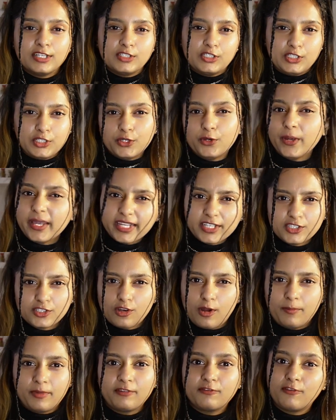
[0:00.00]
Do you hate
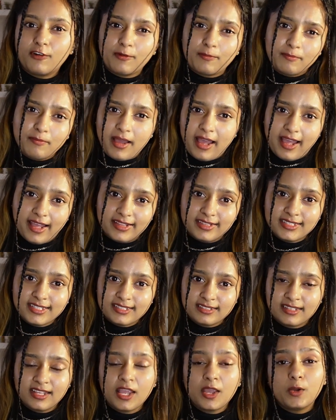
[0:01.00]
shopping for pants?
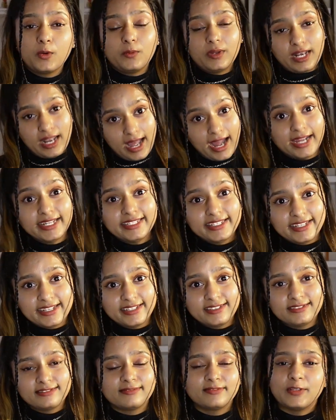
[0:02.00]
Well, I
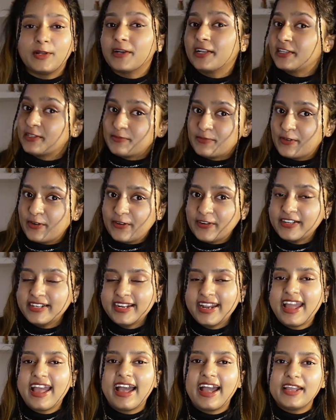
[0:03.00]
did, not anymore.
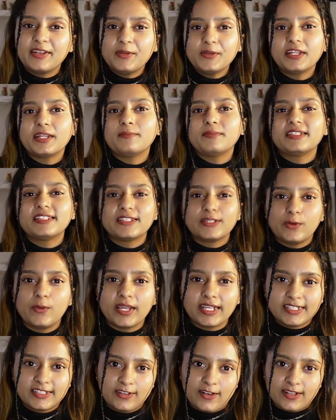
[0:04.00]
I know it can be so
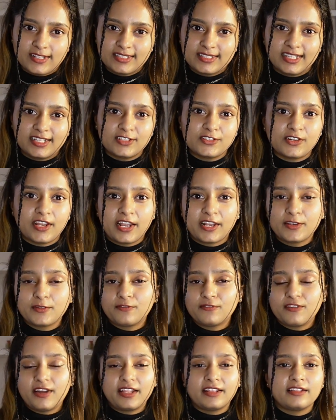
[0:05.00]
exhausting trying to
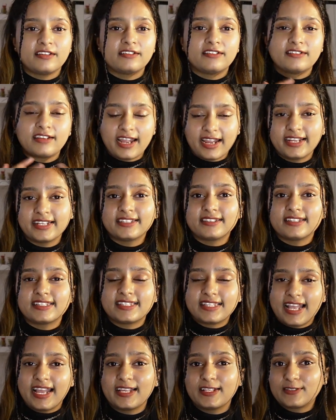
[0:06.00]
find the right
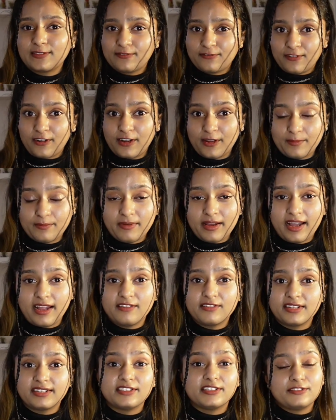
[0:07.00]
size for your
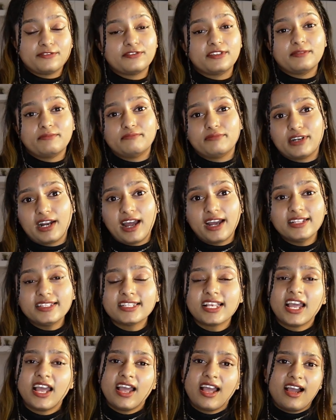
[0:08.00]
pant in different brands,
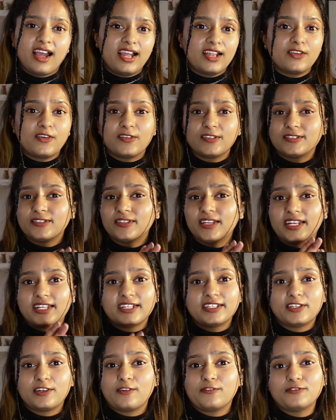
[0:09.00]
and also getting
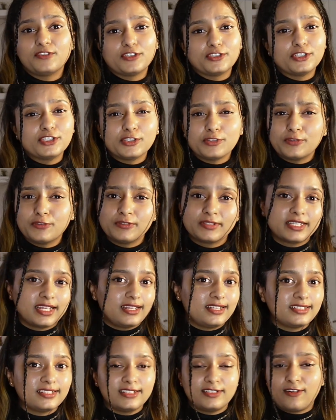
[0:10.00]
rid of your shoes,
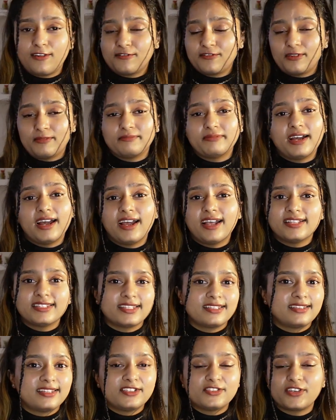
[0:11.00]
getting rid of your pants,
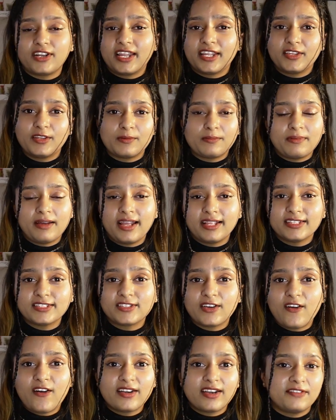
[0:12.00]
and then trying your pants
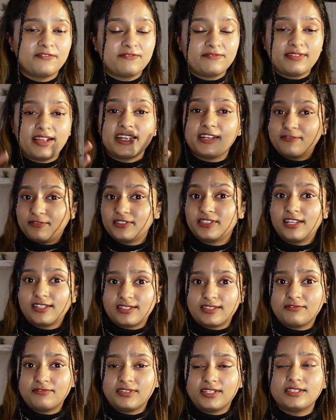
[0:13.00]
on. If it
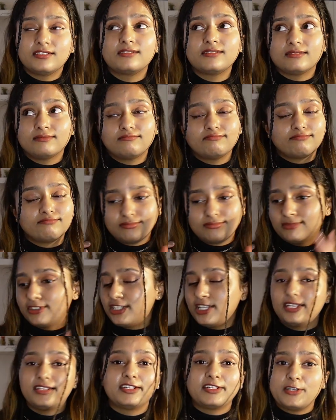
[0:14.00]
doesn't fit,
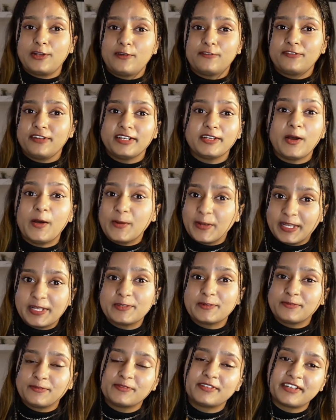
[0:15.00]
getting rid of it only
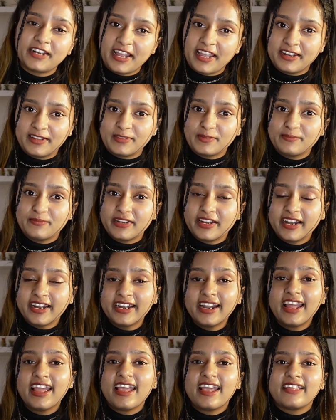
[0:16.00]
to try another pair.
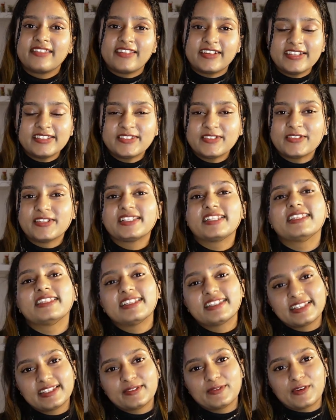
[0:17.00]
That is the reason
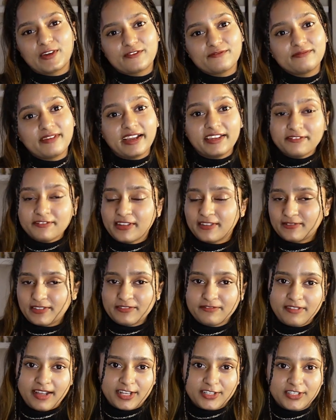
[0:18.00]
this is one of my favorite
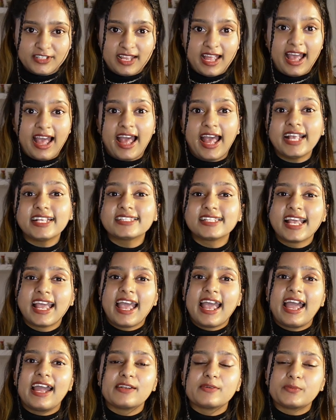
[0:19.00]
fashion hacks.
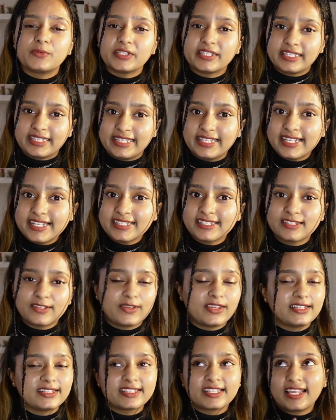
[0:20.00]
And with this, you
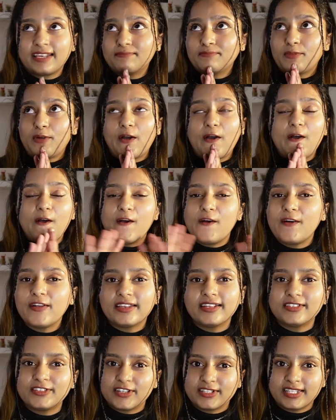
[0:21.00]
can skip all
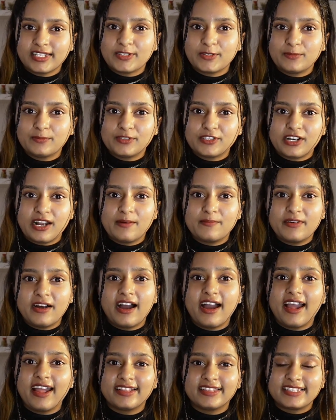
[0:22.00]
your dressing room drama
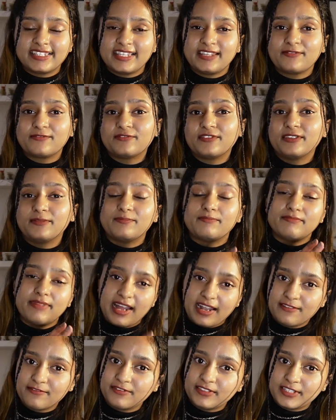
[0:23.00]
and see if the
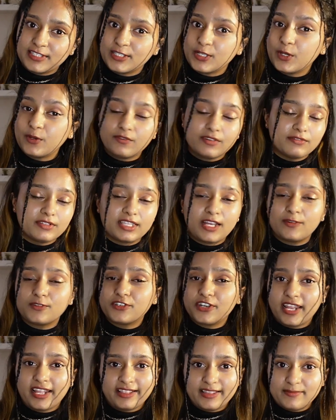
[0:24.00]
pant fits you even without
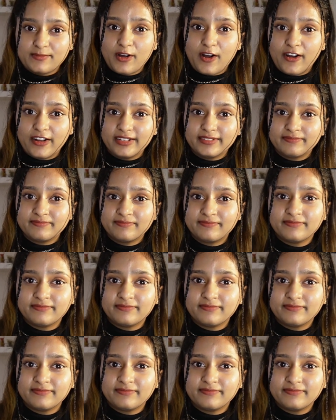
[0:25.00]
trying them on.